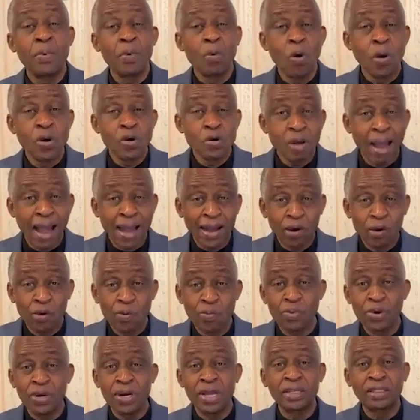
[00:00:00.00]
People want to
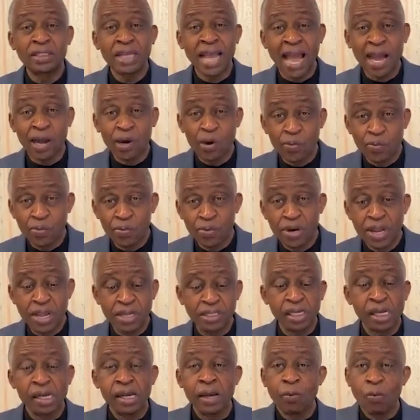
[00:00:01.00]
accumulate,
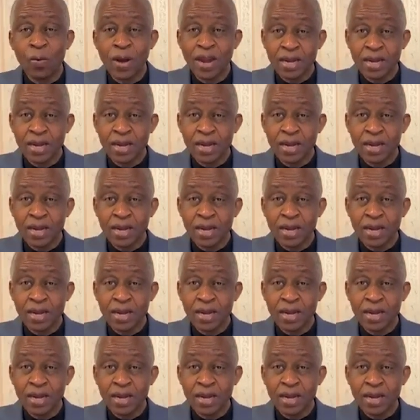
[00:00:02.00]
accumulate.